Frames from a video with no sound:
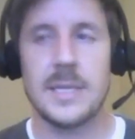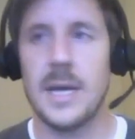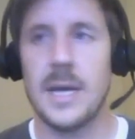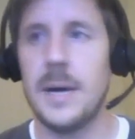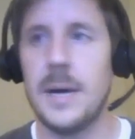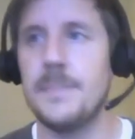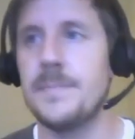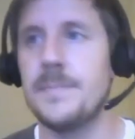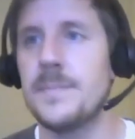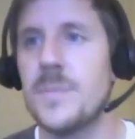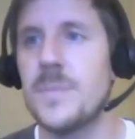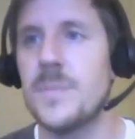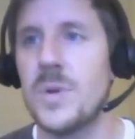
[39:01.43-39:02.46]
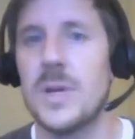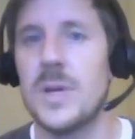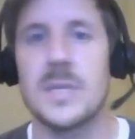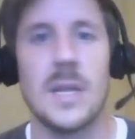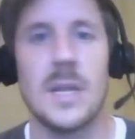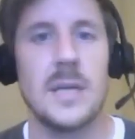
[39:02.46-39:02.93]
um,
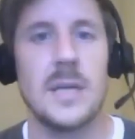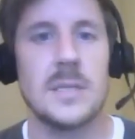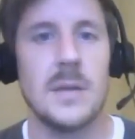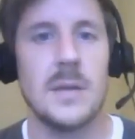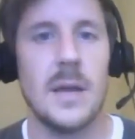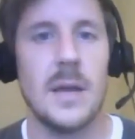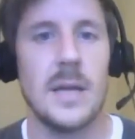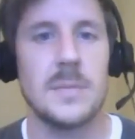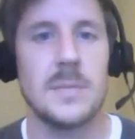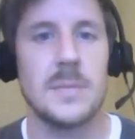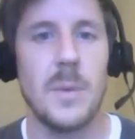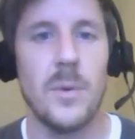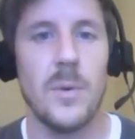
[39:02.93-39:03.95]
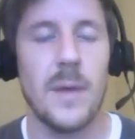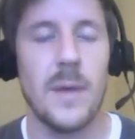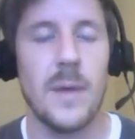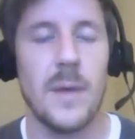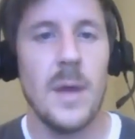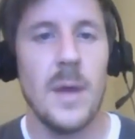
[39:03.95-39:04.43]
goodness, I lost I lost my word
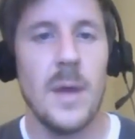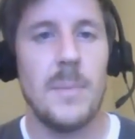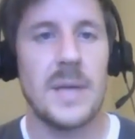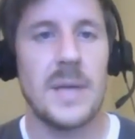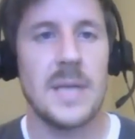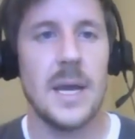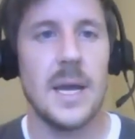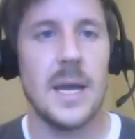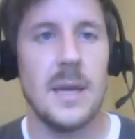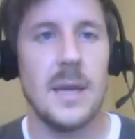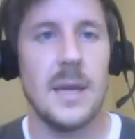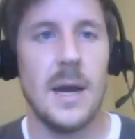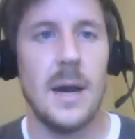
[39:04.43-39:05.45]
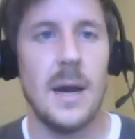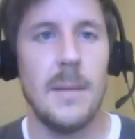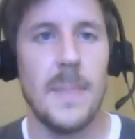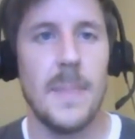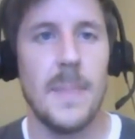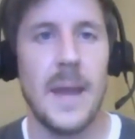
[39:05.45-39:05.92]
there, but uh,
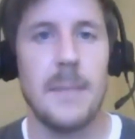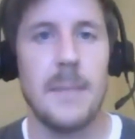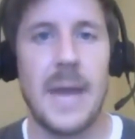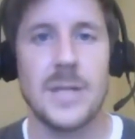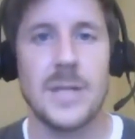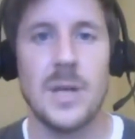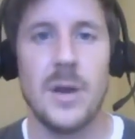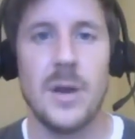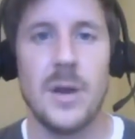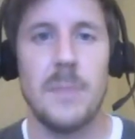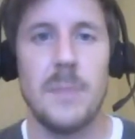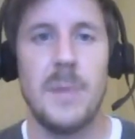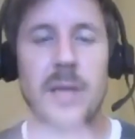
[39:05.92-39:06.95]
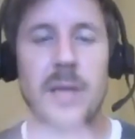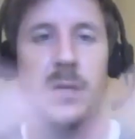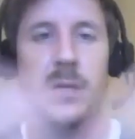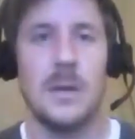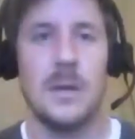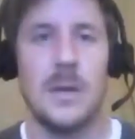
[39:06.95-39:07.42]
um, not imaginary, but
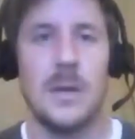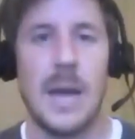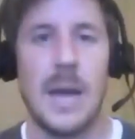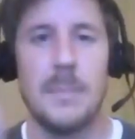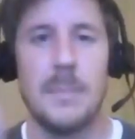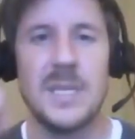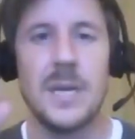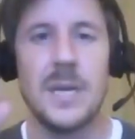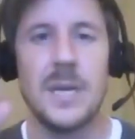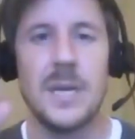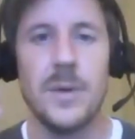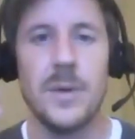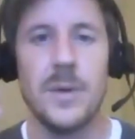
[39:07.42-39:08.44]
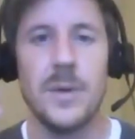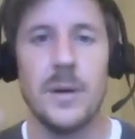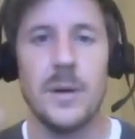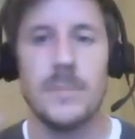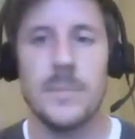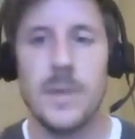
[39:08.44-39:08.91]
not material.
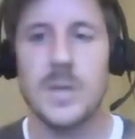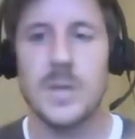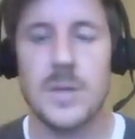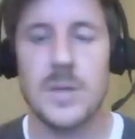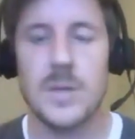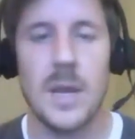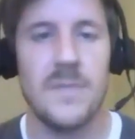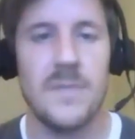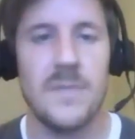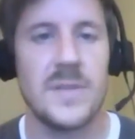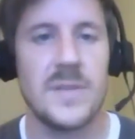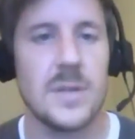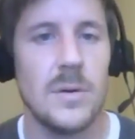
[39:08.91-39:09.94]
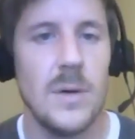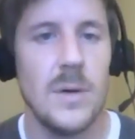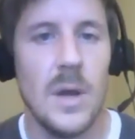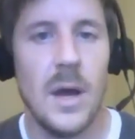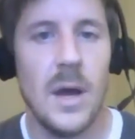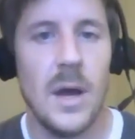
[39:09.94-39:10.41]
Okay, so there's a physical
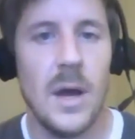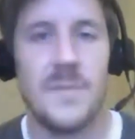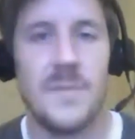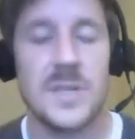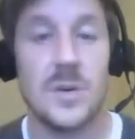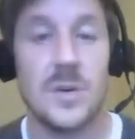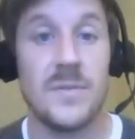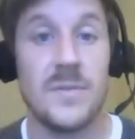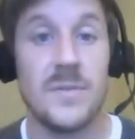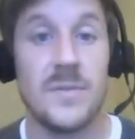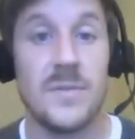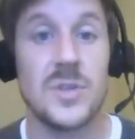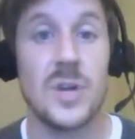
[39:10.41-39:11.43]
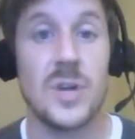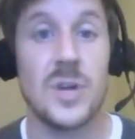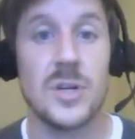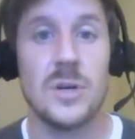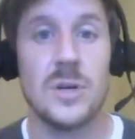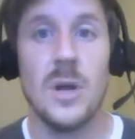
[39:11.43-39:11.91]
uh, physical
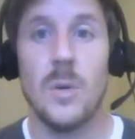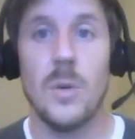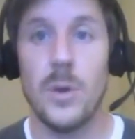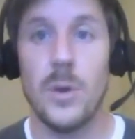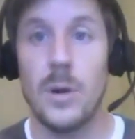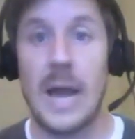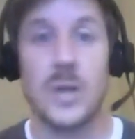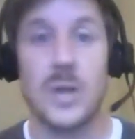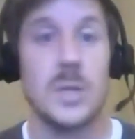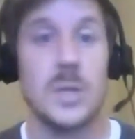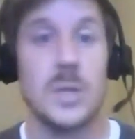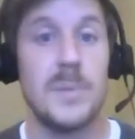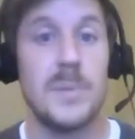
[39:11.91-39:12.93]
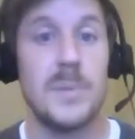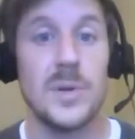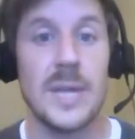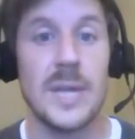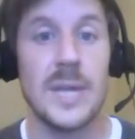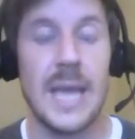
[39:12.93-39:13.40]
infrastructure where you're actually
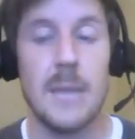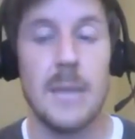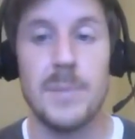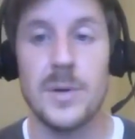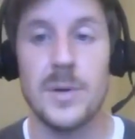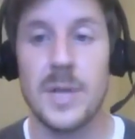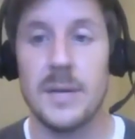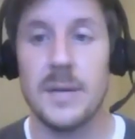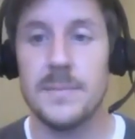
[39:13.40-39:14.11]
building a building.